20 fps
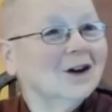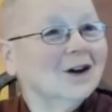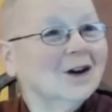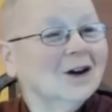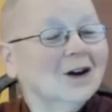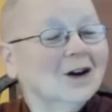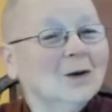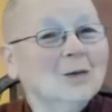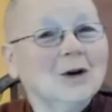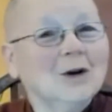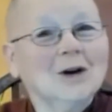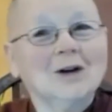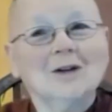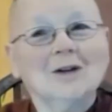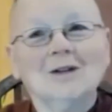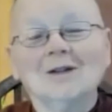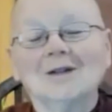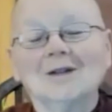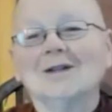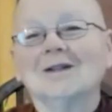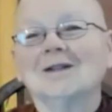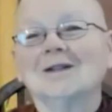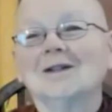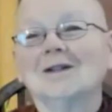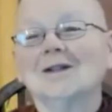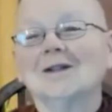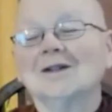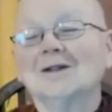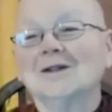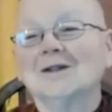I
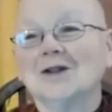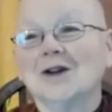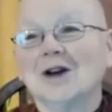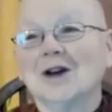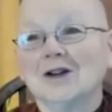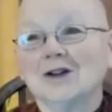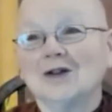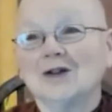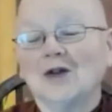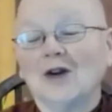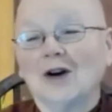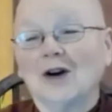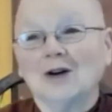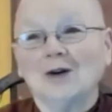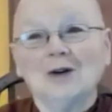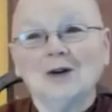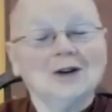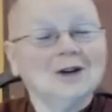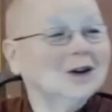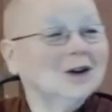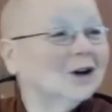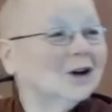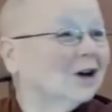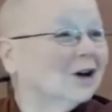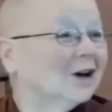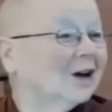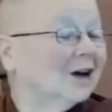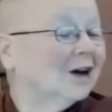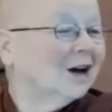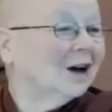satisfied
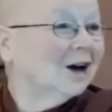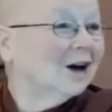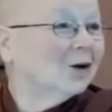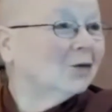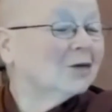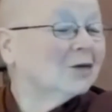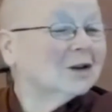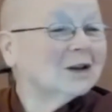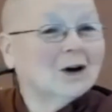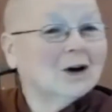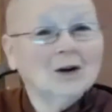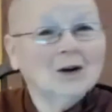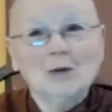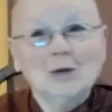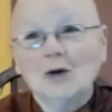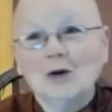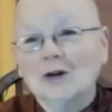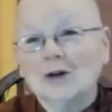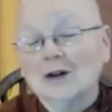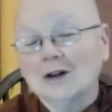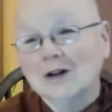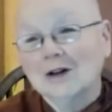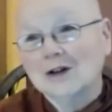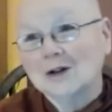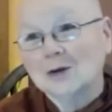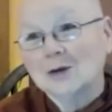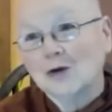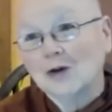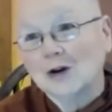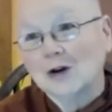with how I'm holding these
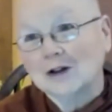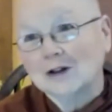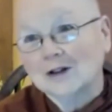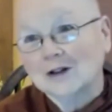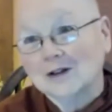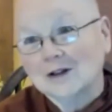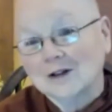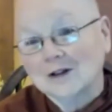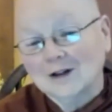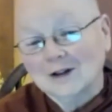points?